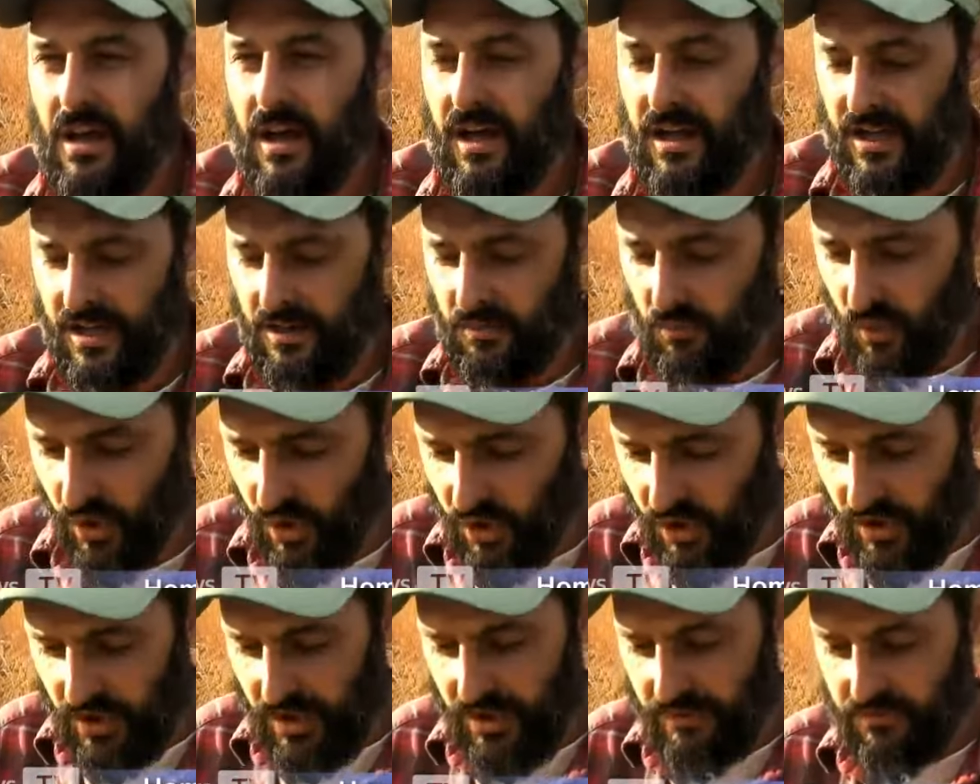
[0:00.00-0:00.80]
again,
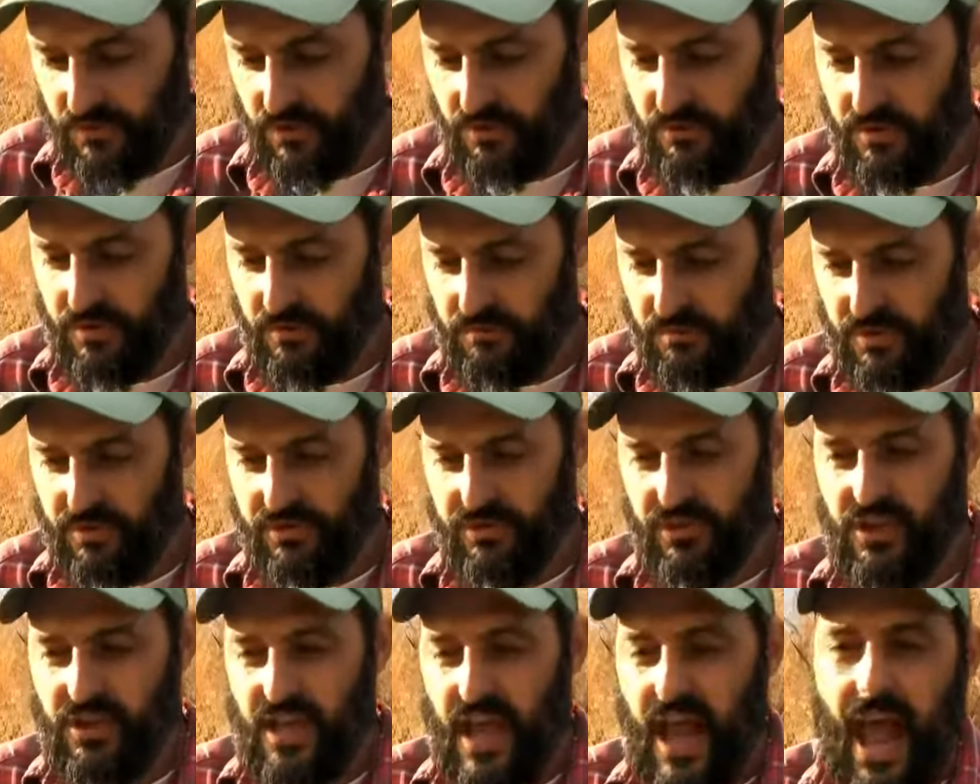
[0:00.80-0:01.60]
we're after the
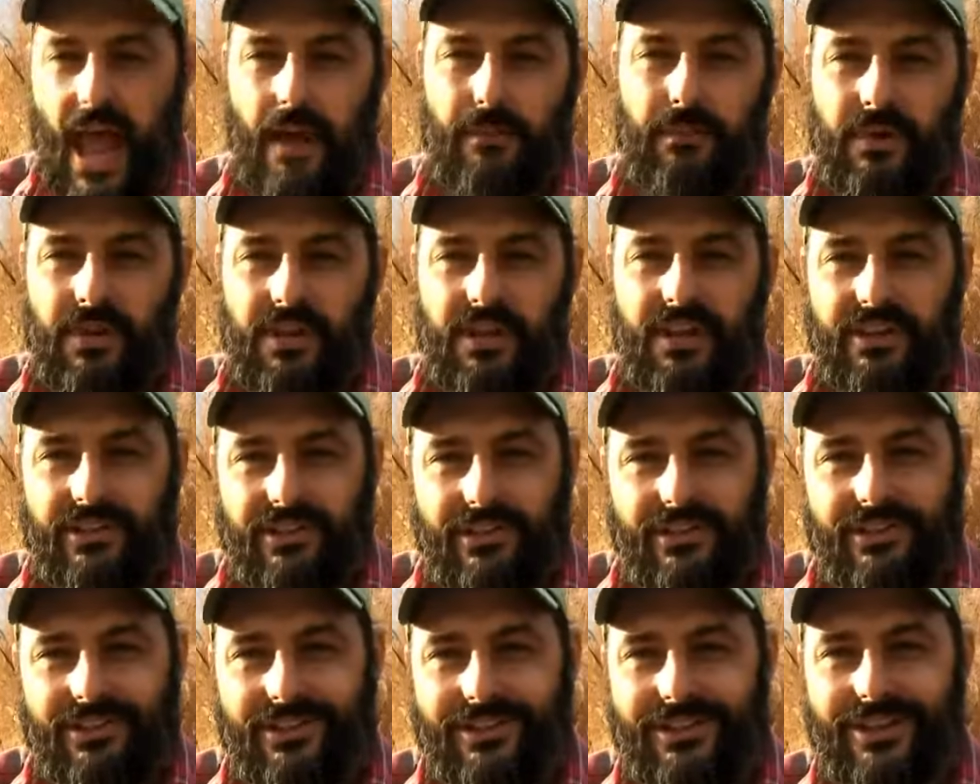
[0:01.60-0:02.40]
pursuit of
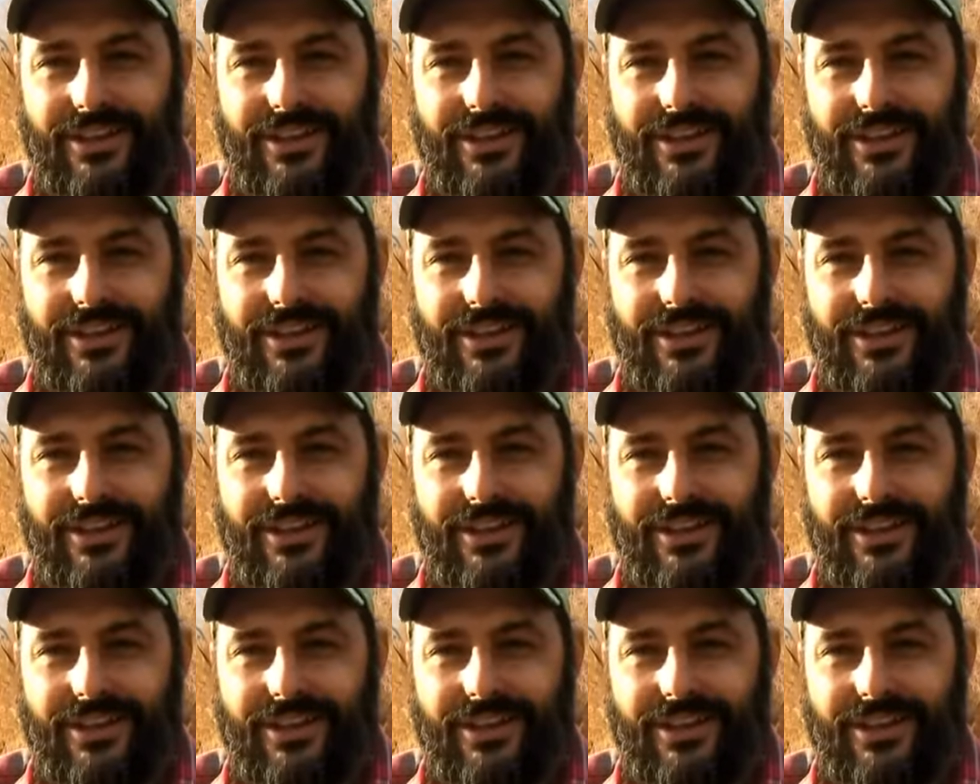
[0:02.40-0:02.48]
happiness.